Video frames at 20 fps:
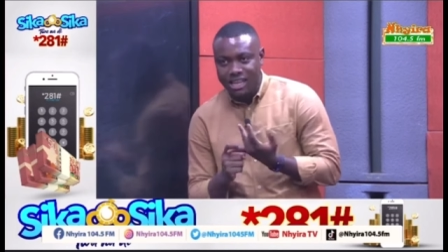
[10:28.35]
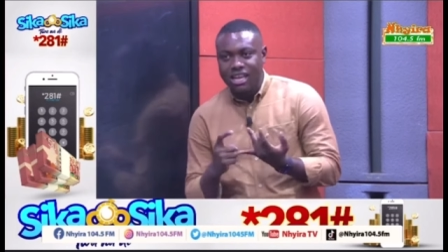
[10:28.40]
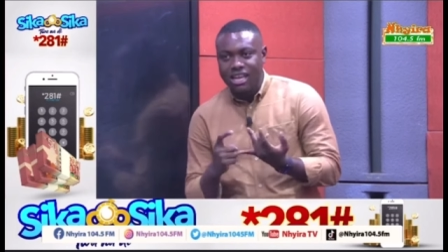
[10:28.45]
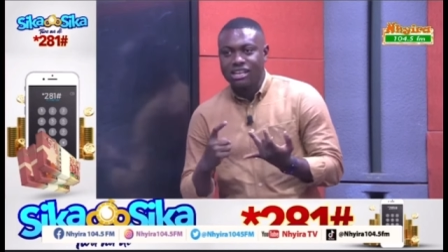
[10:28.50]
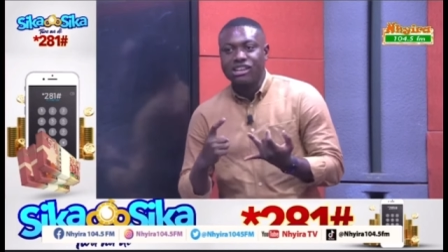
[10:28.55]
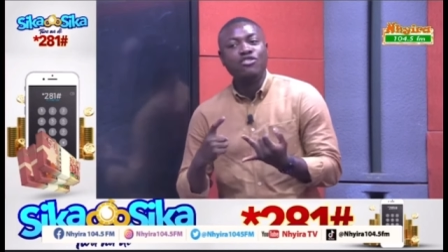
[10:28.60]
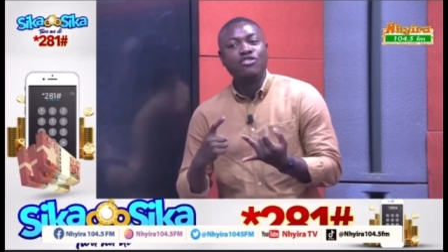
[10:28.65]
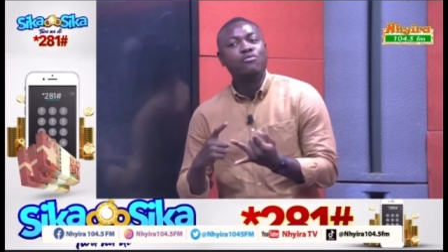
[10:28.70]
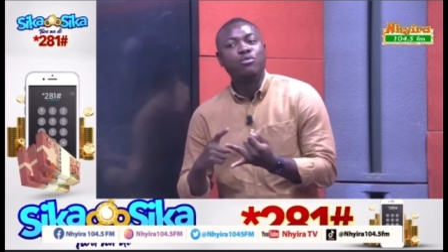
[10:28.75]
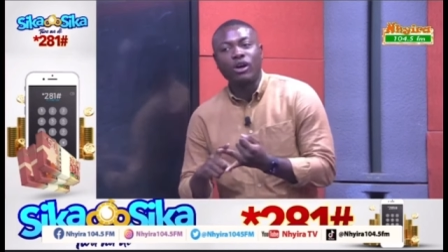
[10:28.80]

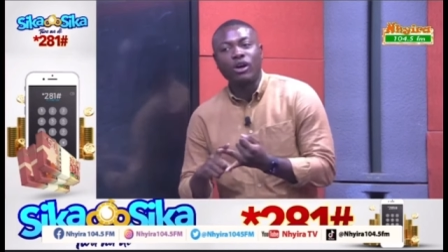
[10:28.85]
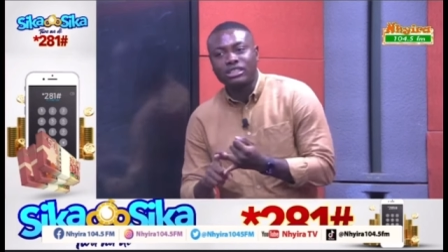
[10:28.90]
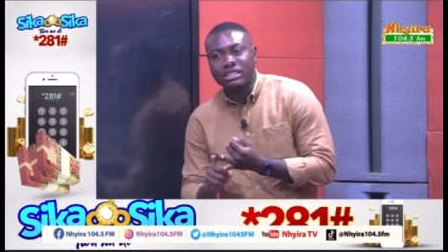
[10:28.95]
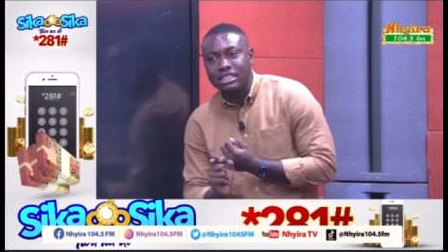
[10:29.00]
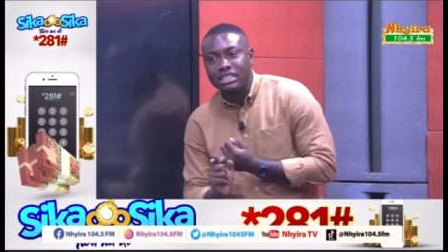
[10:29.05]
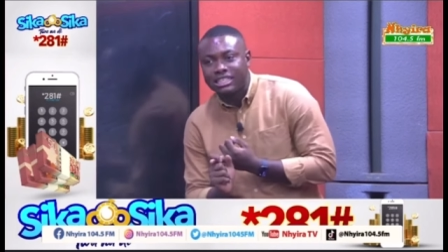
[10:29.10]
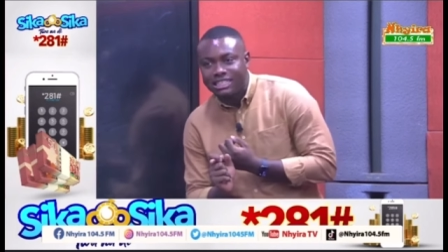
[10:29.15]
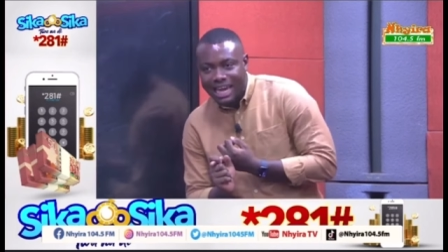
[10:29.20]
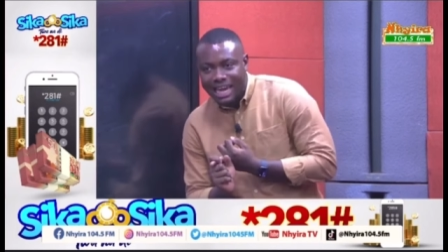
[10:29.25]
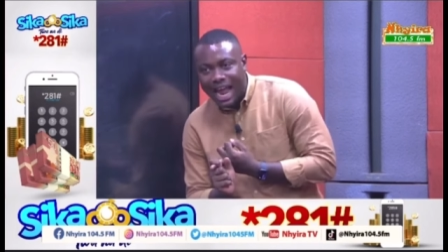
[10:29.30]
They've brought
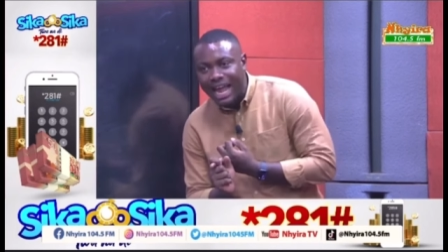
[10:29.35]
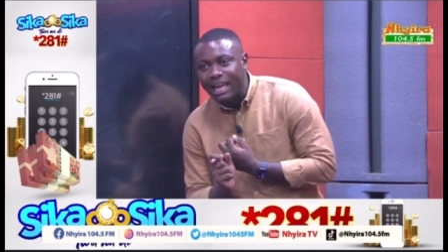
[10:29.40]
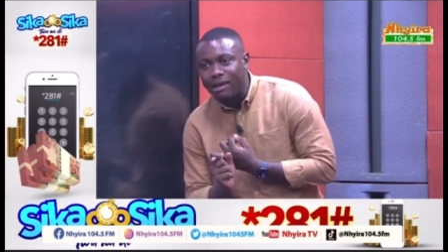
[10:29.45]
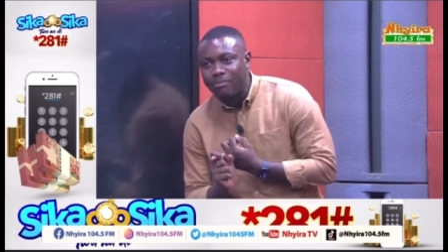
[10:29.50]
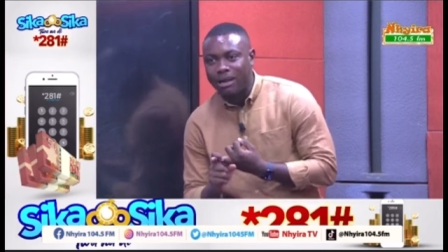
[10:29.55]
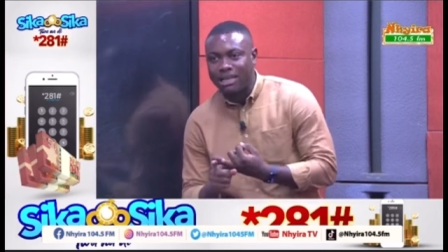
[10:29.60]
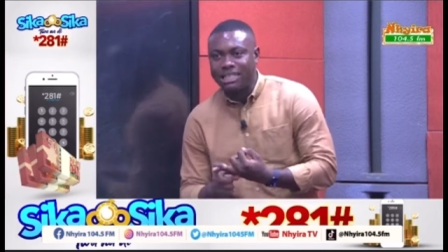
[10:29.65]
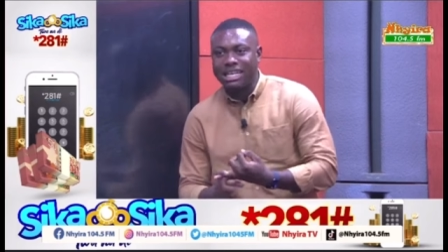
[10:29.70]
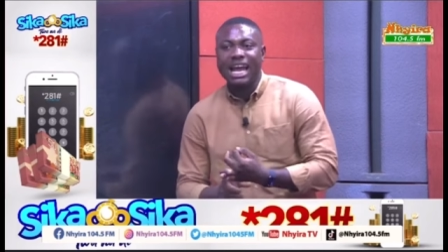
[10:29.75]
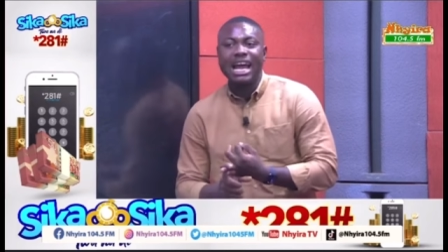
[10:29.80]
in Dyer,
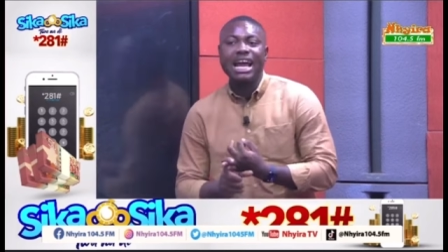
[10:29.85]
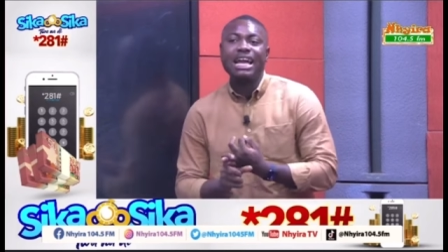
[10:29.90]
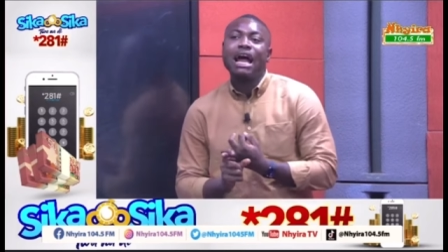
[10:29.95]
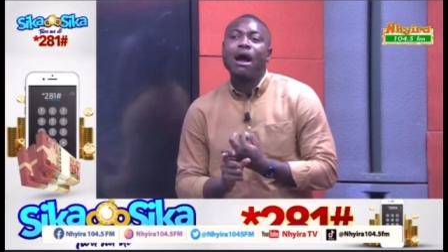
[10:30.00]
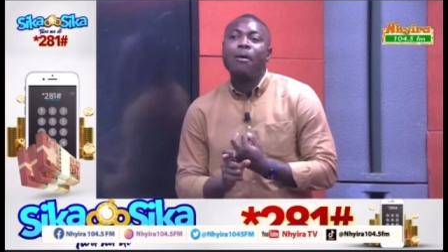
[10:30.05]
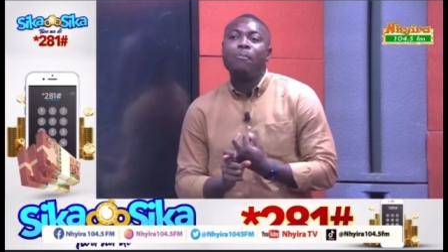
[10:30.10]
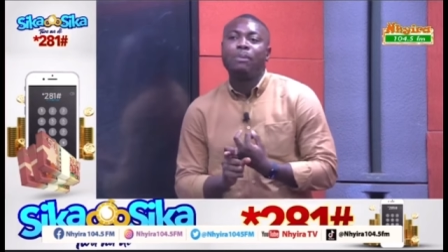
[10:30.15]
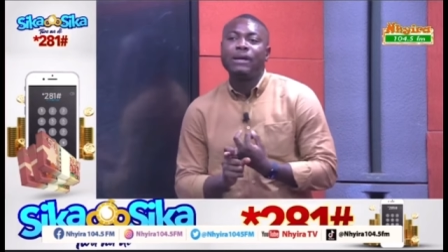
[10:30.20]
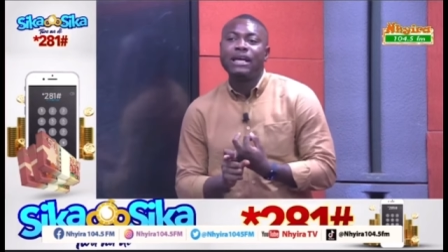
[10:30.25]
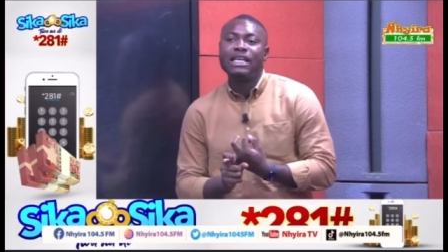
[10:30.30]
but Dyer now
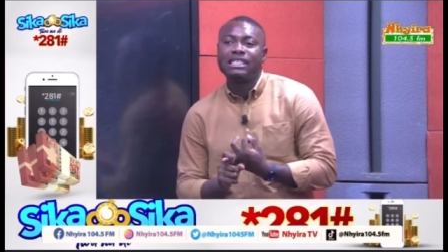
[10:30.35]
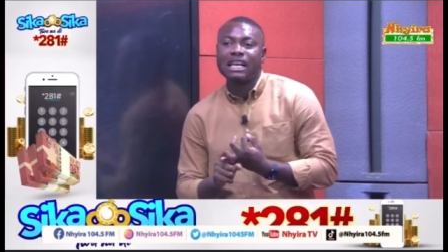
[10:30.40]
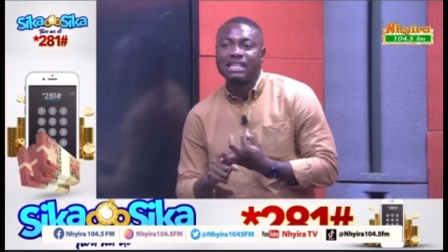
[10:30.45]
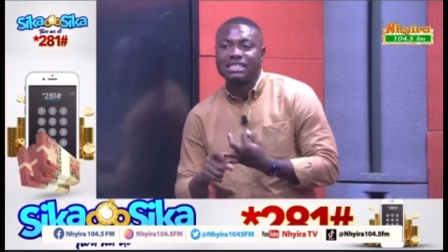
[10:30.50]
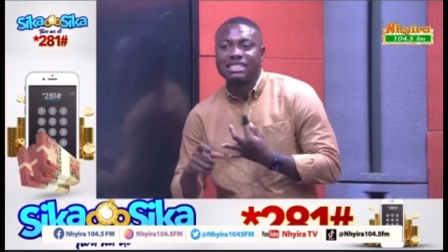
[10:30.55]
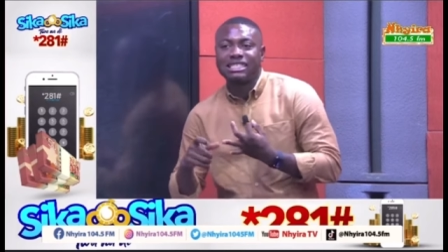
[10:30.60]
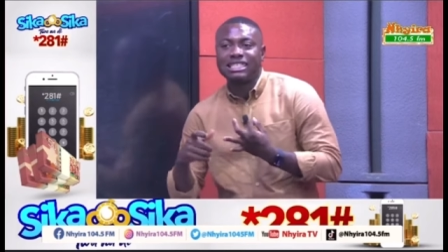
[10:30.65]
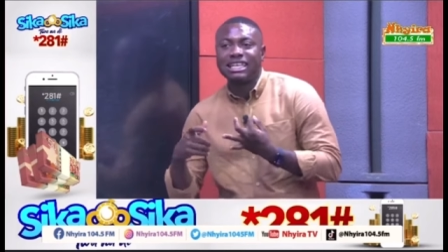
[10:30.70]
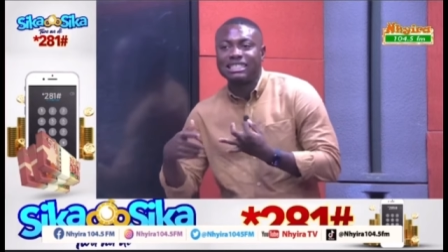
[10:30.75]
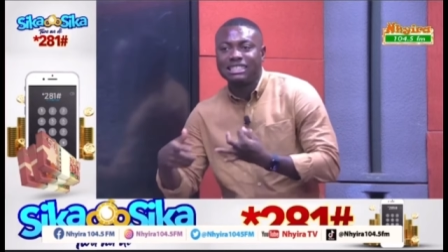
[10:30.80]
plays at
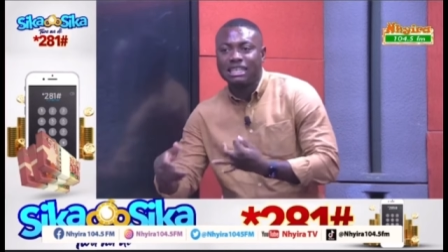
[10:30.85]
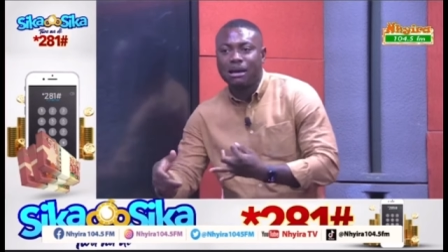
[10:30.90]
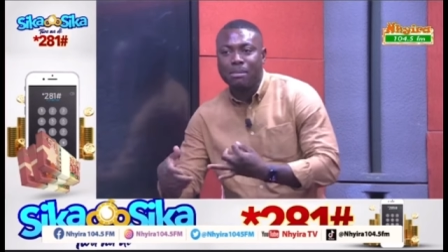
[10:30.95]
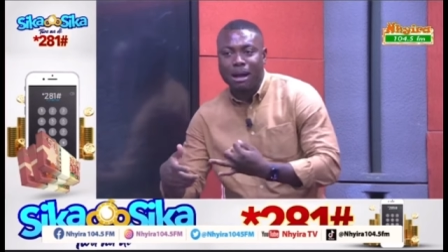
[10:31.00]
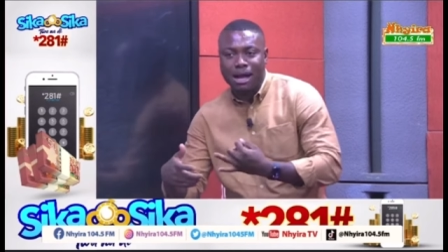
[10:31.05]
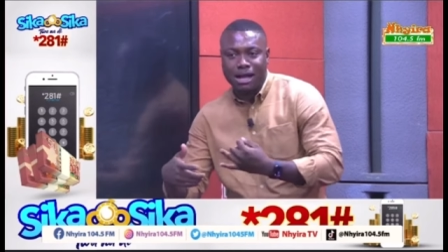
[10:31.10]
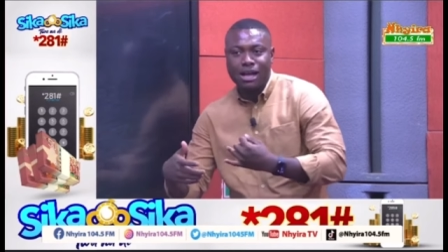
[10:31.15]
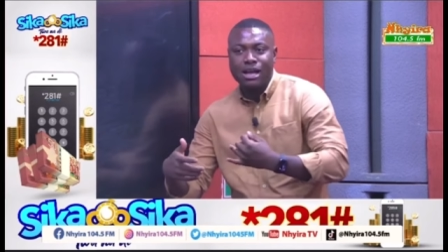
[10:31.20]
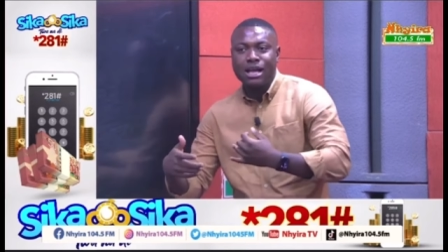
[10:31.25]
centre back.